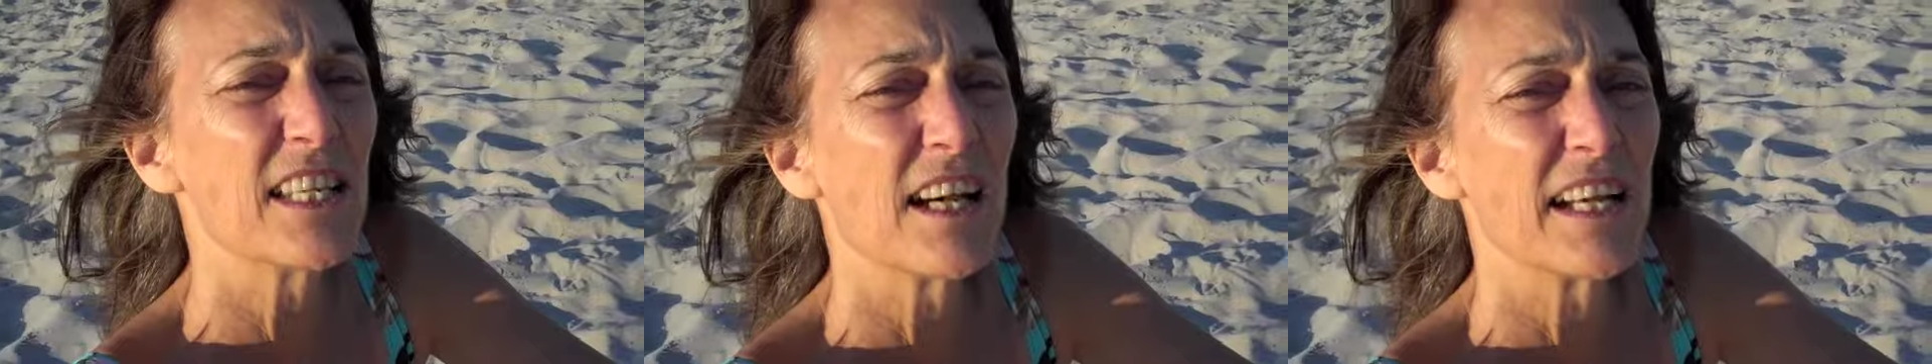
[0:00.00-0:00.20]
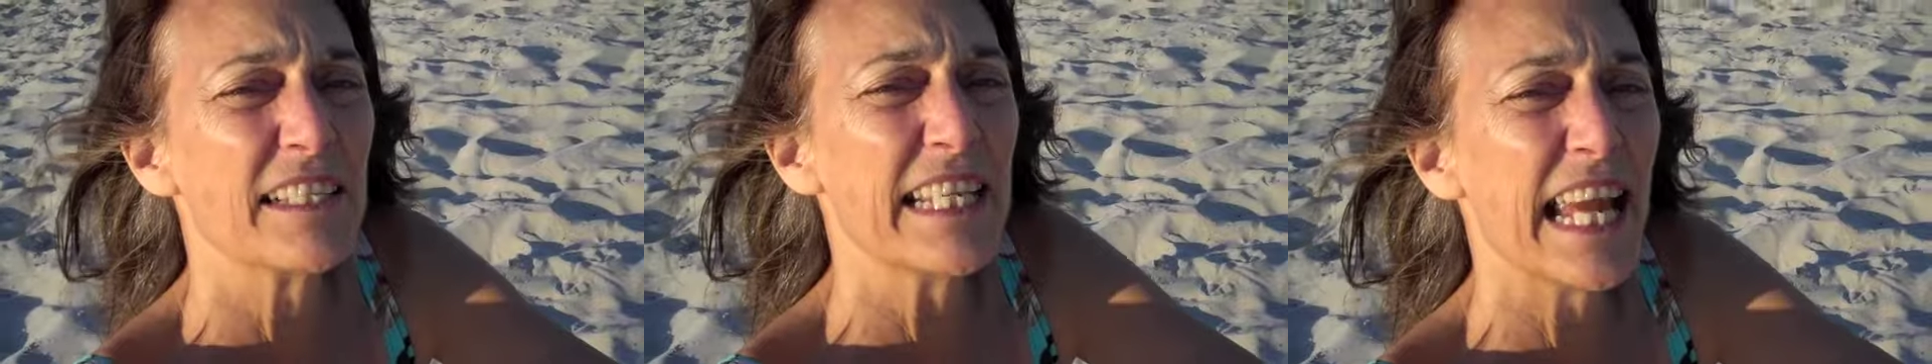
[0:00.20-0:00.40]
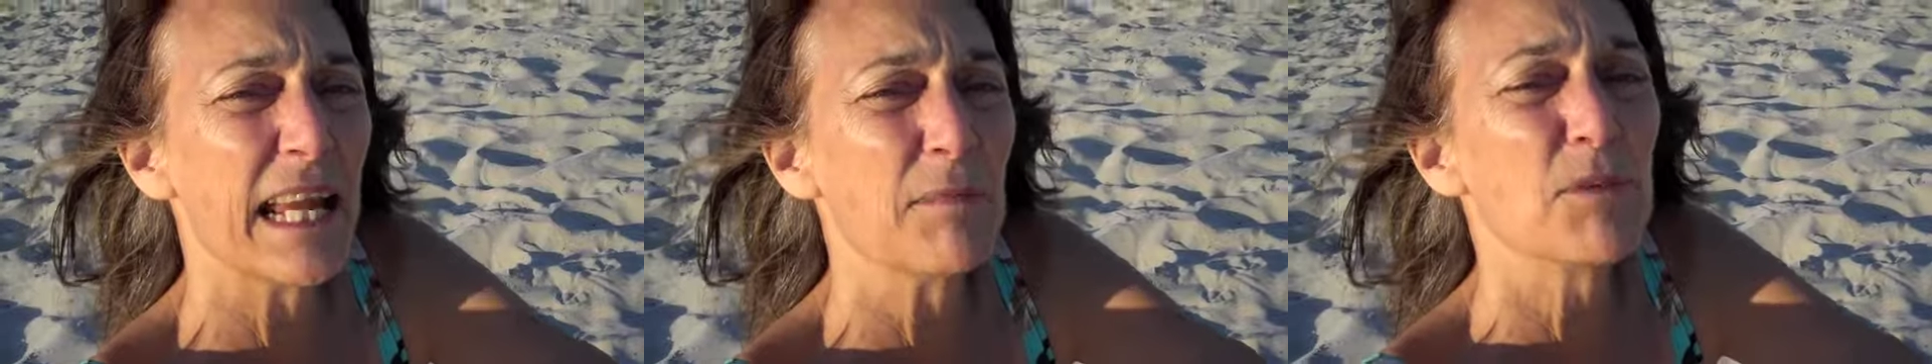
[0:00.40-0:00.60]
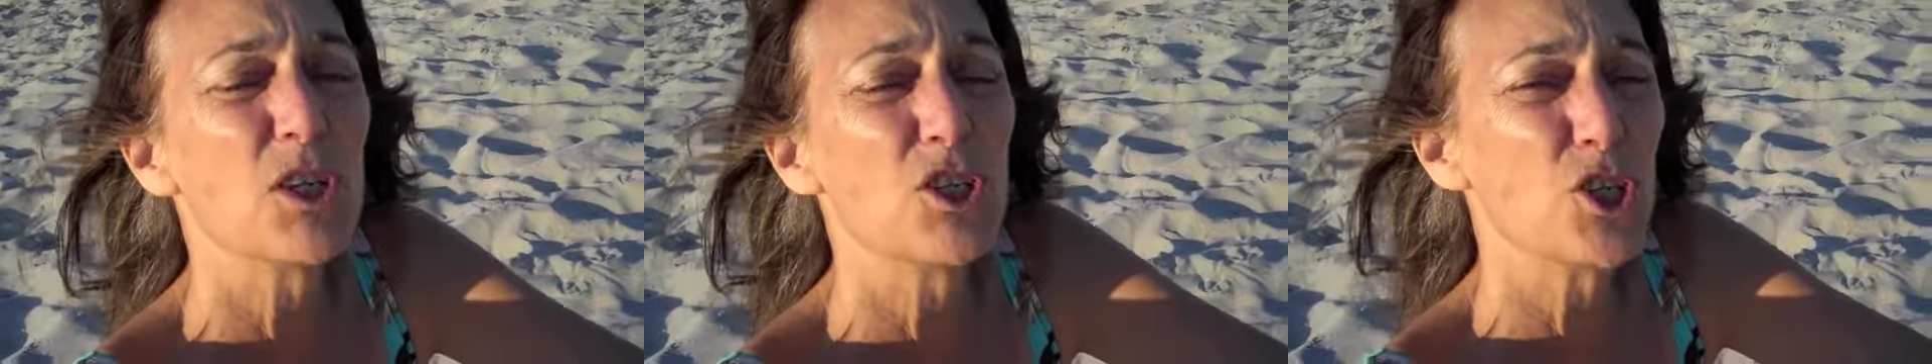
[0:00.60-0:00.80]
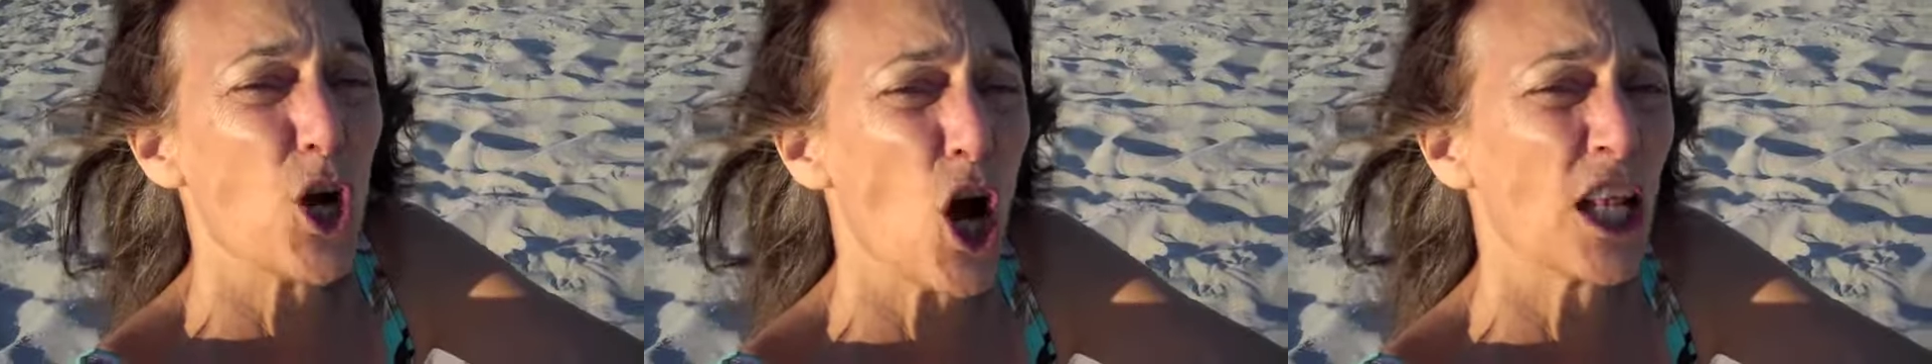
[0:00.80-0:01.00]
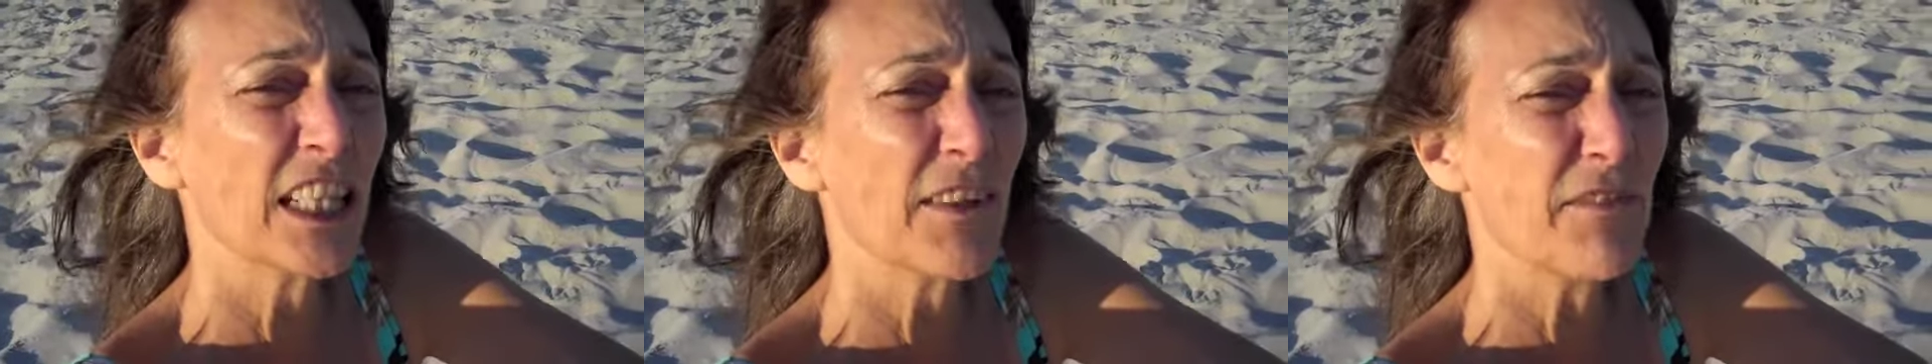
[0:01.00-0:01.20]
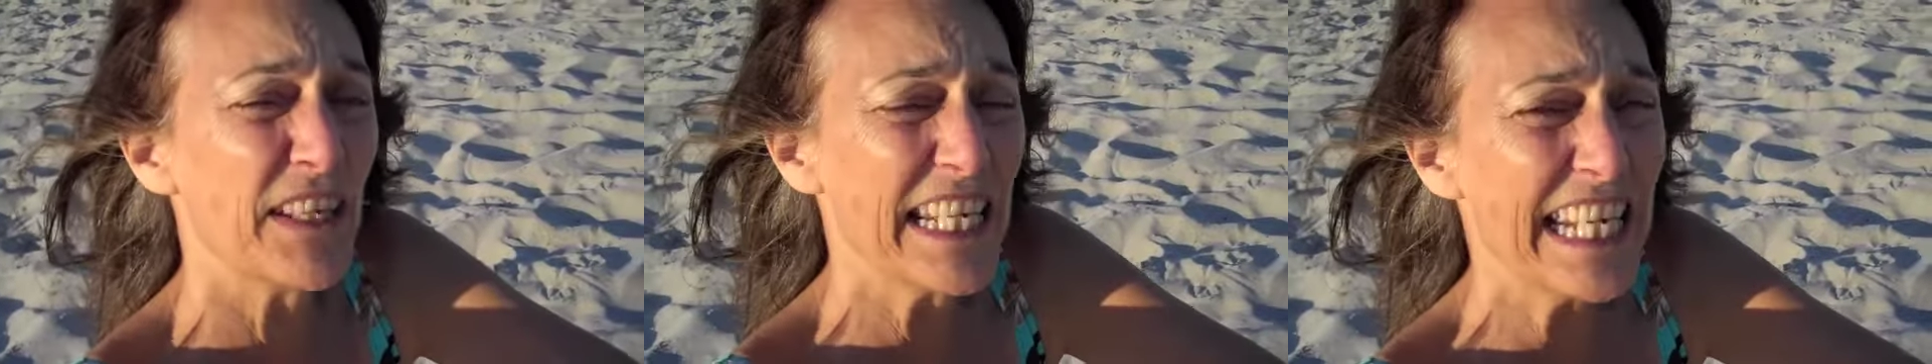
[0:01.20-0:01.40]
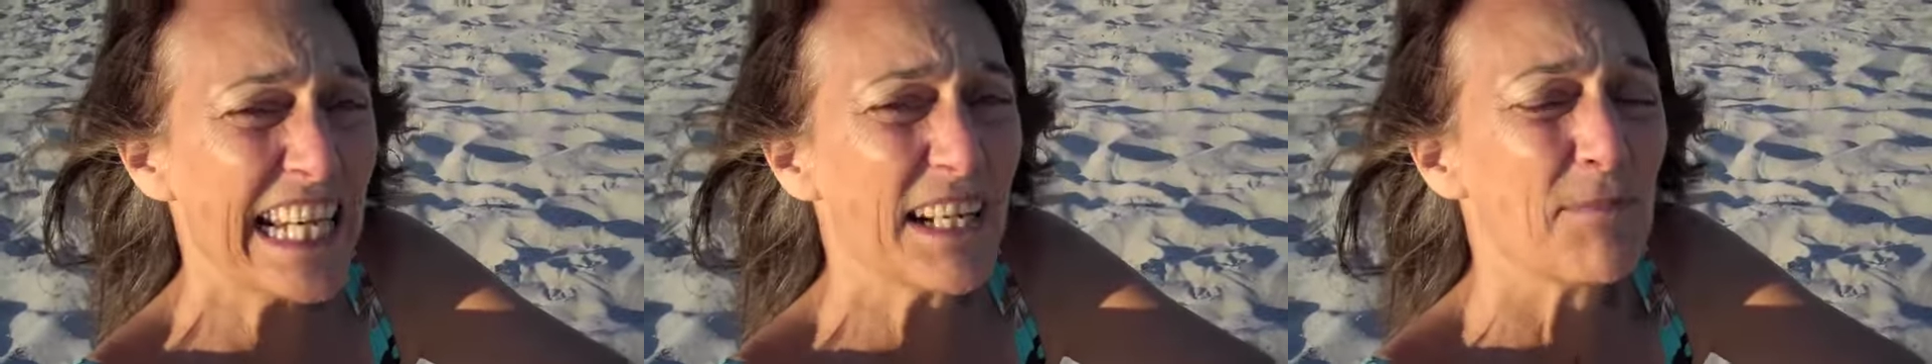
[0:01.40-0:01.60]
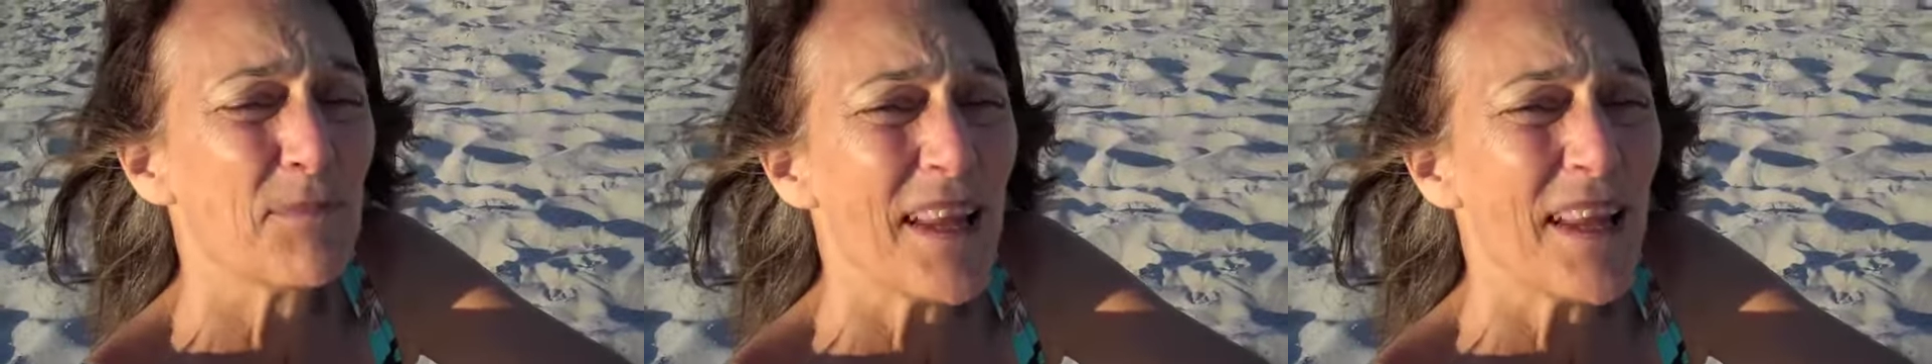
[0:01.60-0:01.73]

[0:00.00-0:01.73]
uh, named John Lavenia,